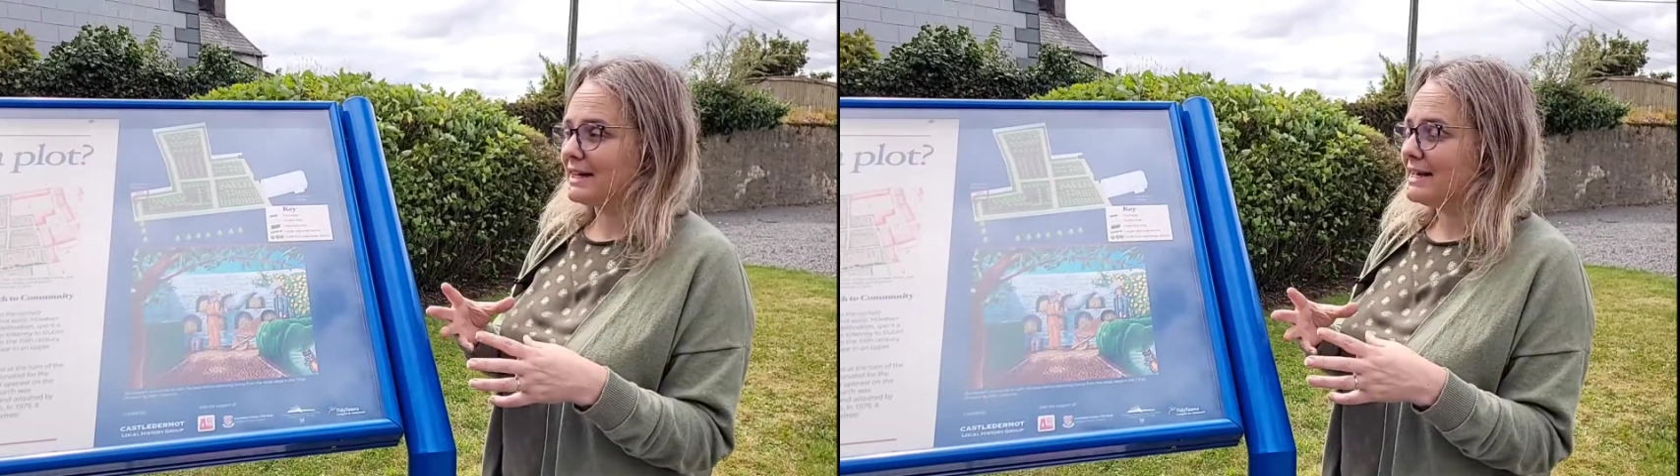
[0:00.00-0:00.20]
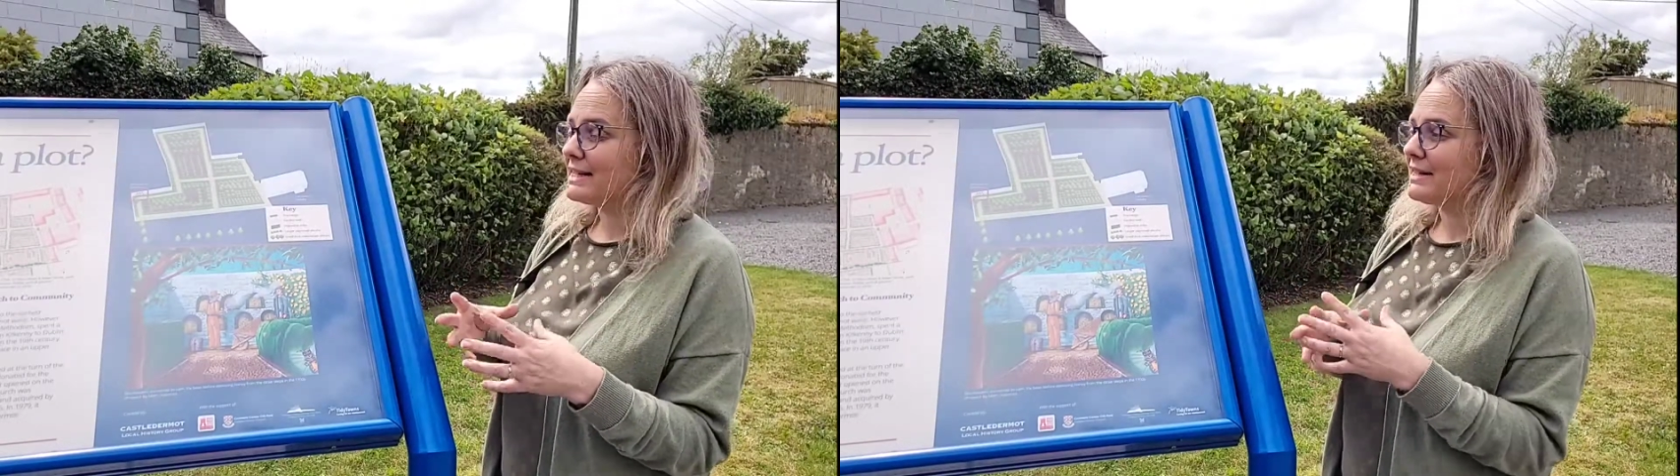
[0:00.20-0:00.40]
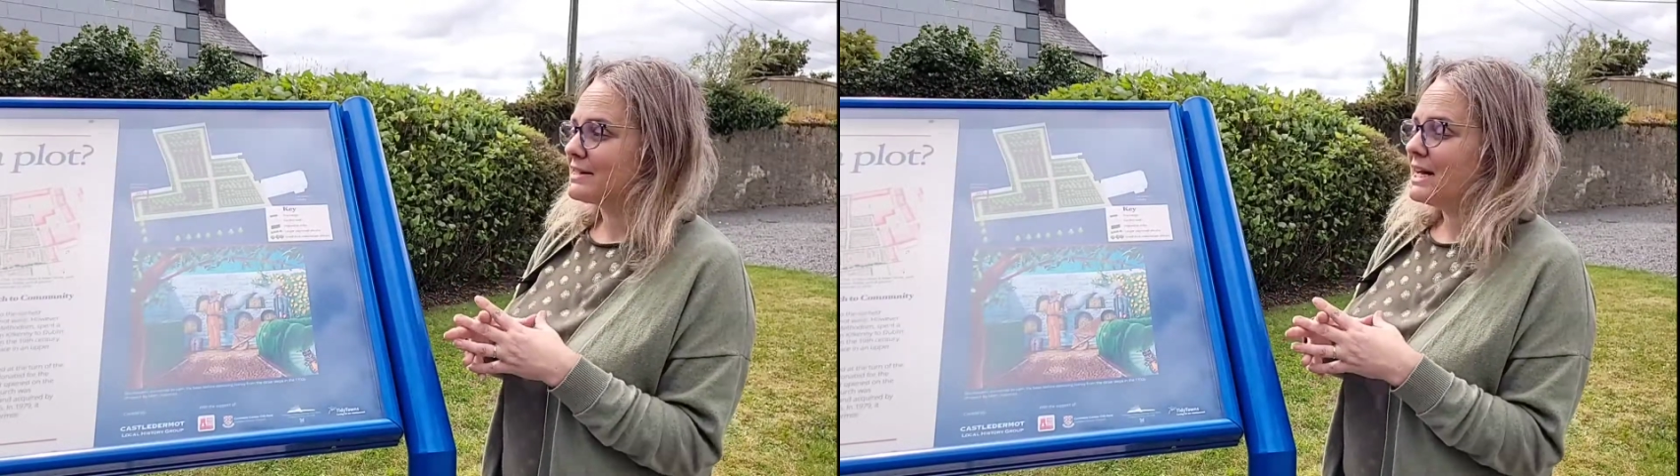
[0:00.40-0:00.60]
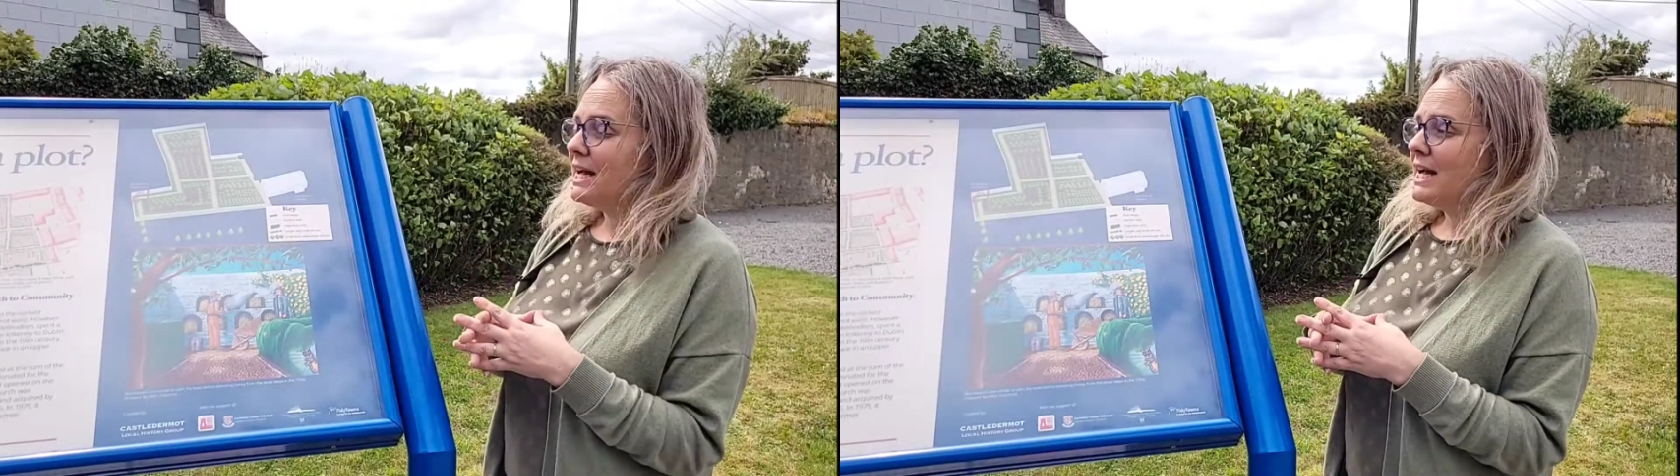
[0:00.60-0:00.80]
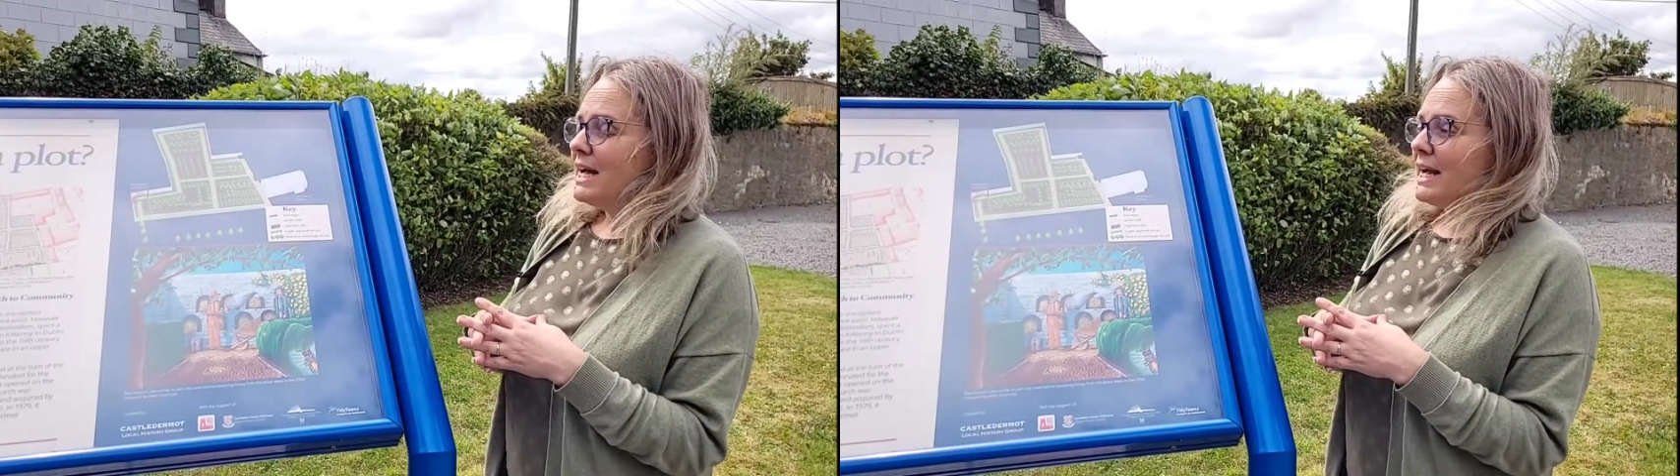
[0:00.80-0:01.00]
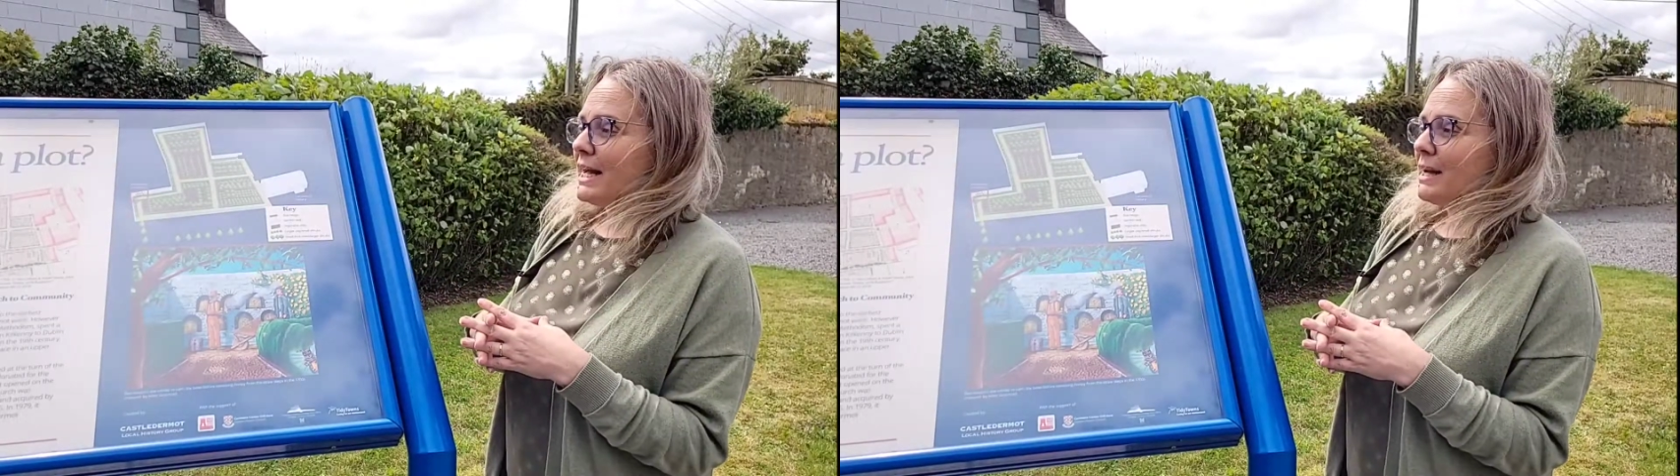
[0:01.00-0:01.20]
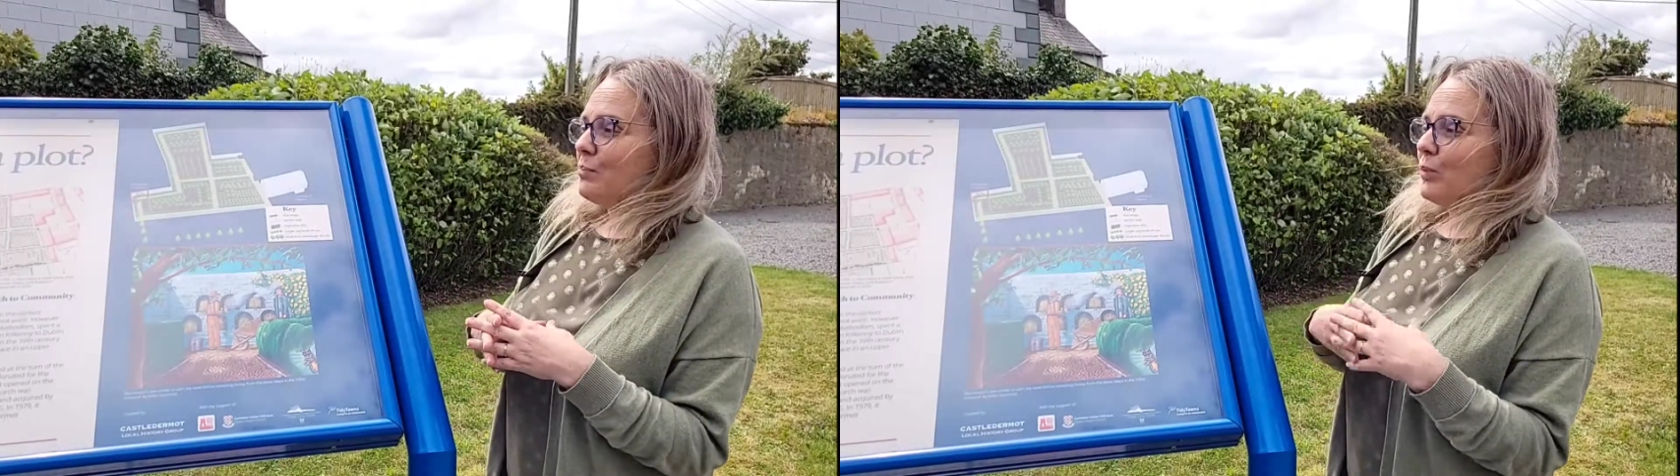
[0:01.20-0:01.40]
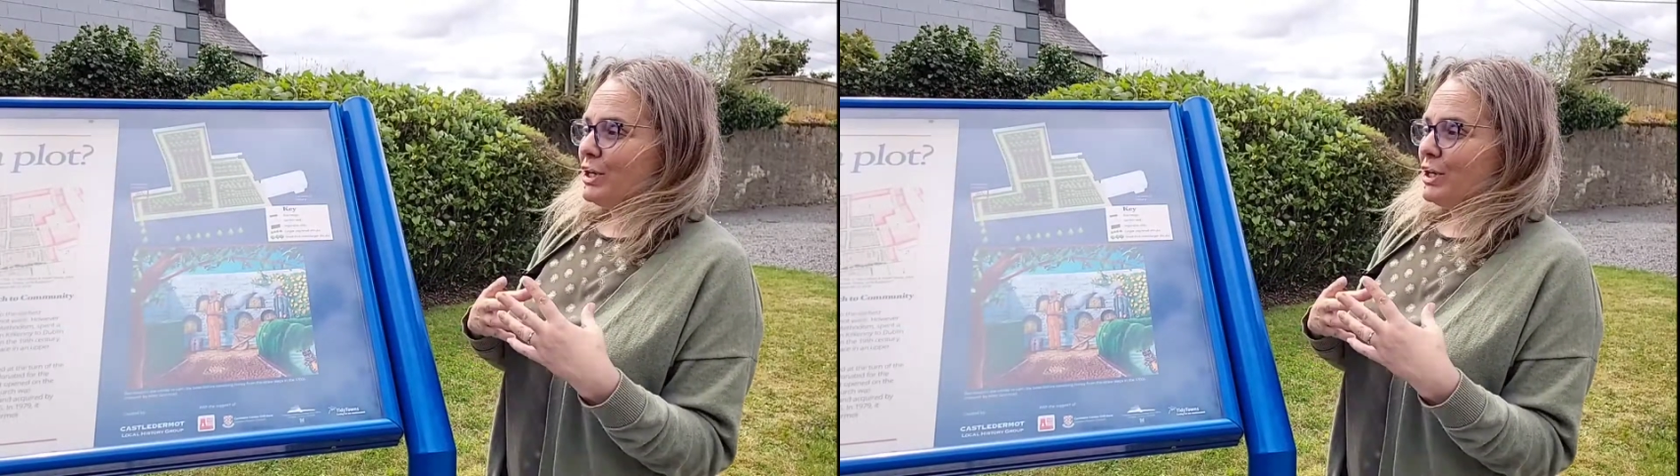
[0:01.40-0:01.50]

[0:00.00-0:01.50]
that in it.